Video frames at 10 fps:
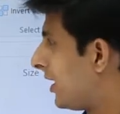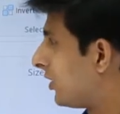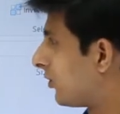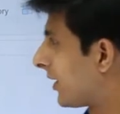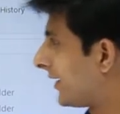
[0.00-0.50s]

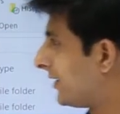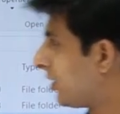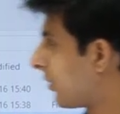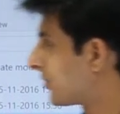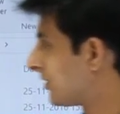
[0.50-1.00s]
you get the
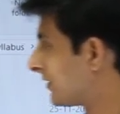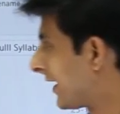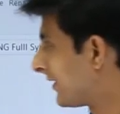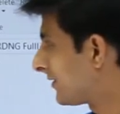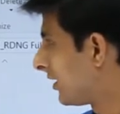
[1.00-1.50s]
options
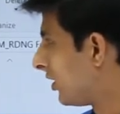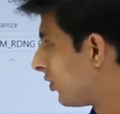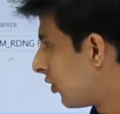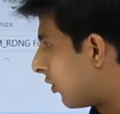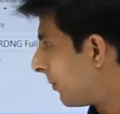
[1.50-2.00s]
as
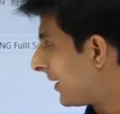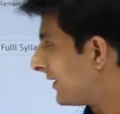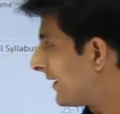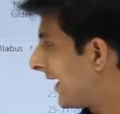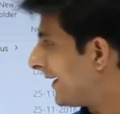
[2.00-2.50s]

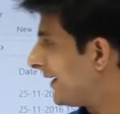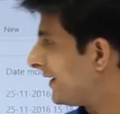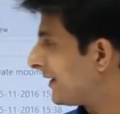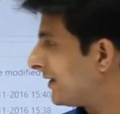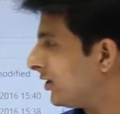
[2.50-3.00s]
open,
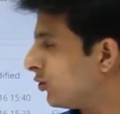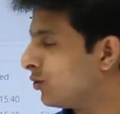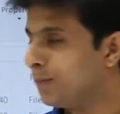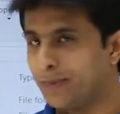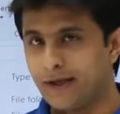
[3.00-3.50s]
edit,
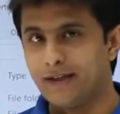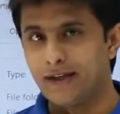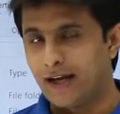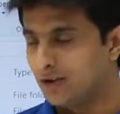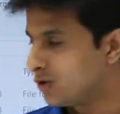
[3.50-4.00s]
new, print
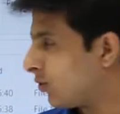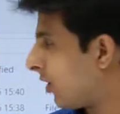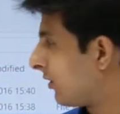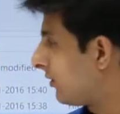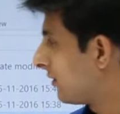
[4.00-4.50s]
and so
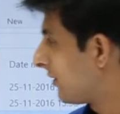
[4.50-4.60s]
on.